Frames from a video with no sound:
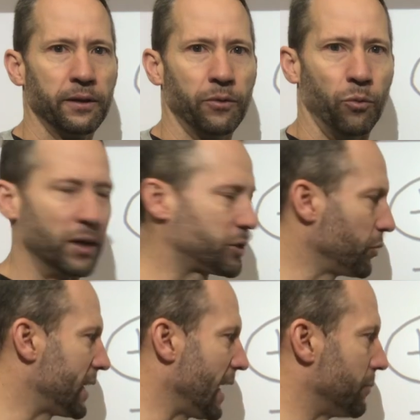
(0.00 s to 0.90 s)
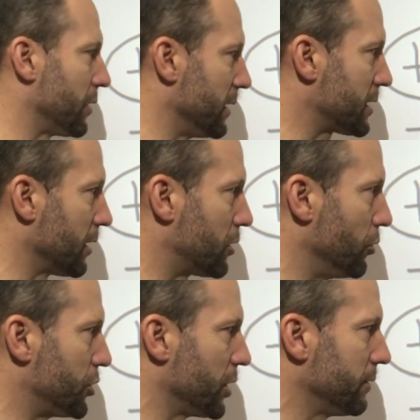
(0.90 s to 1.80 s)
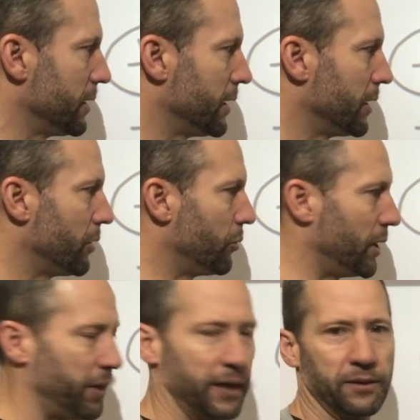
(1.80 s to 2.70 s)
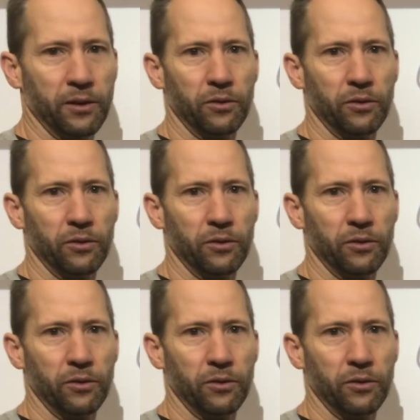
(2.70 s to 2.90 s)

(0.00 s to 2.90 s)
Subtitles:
once we came to this conclusion, we then